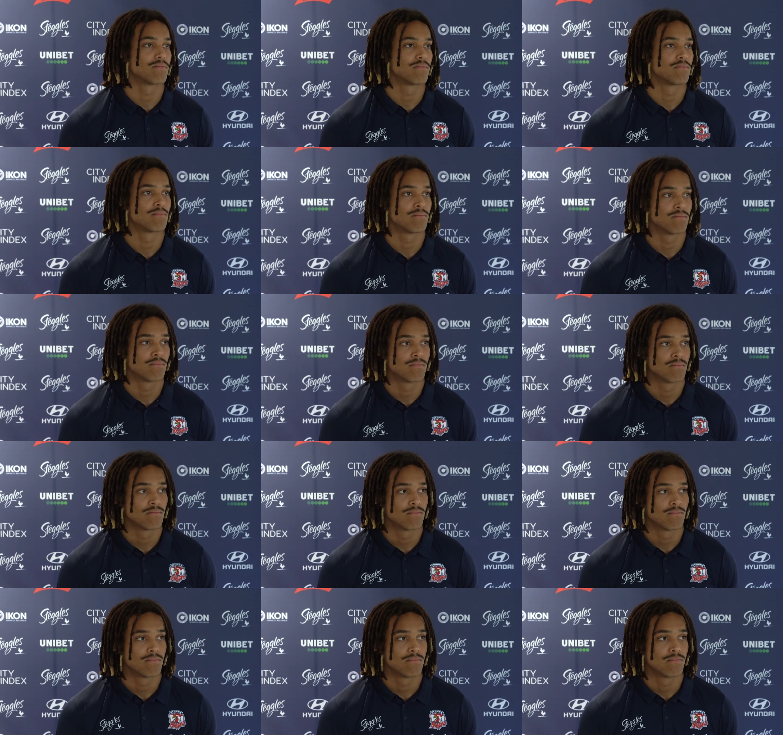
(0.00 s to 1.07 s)

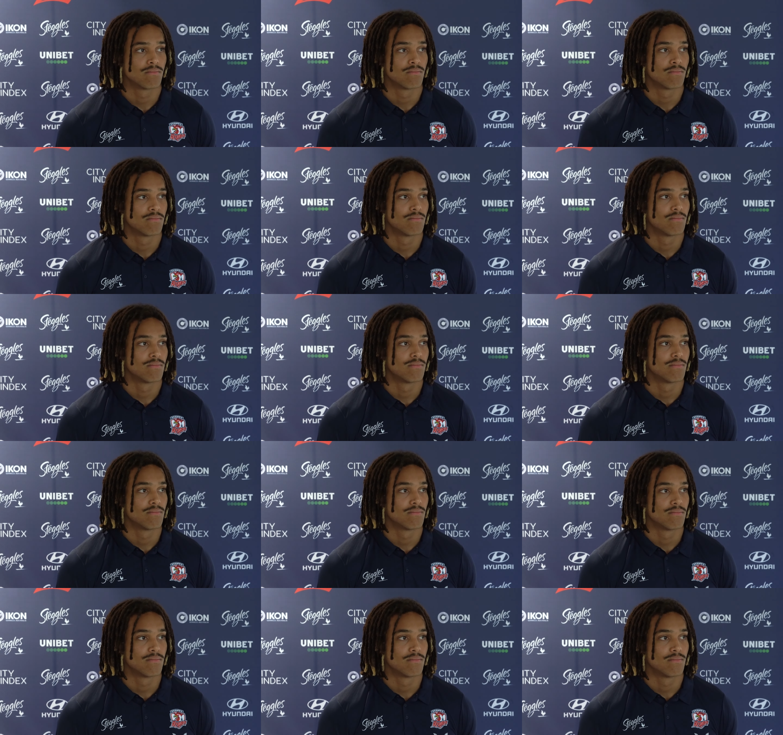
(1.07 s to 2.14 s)

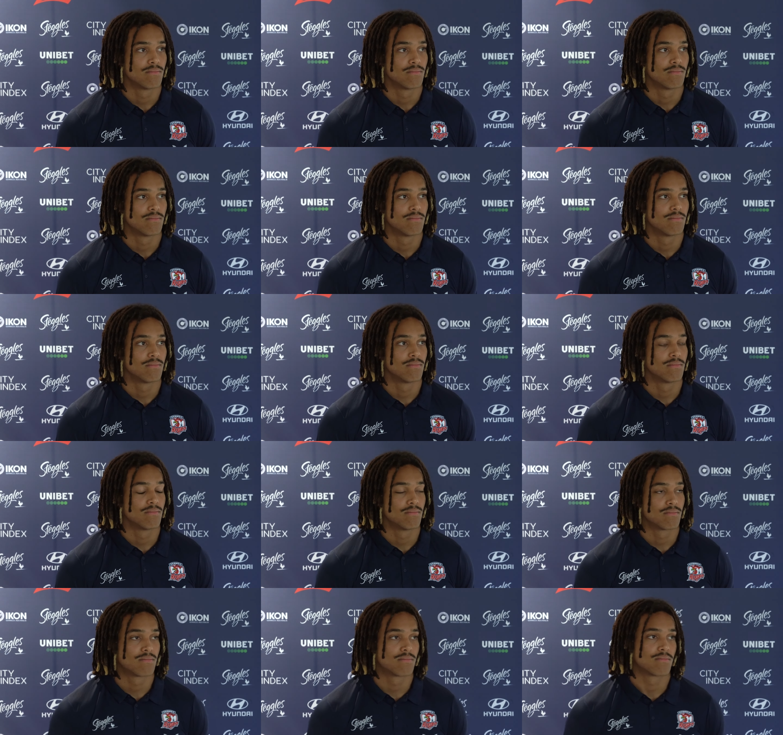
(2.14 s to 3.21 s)

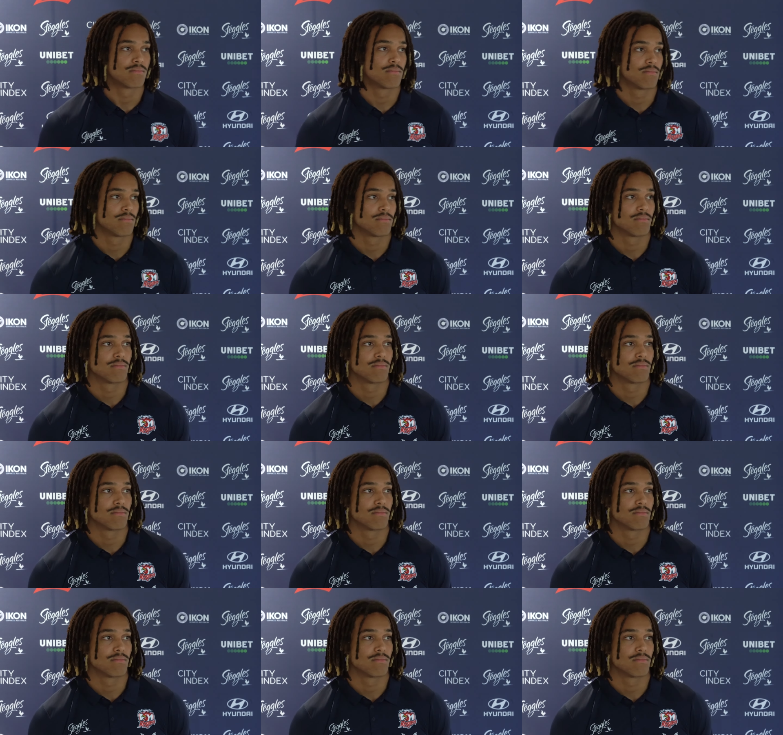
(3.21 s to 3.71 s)
Nobody speaks.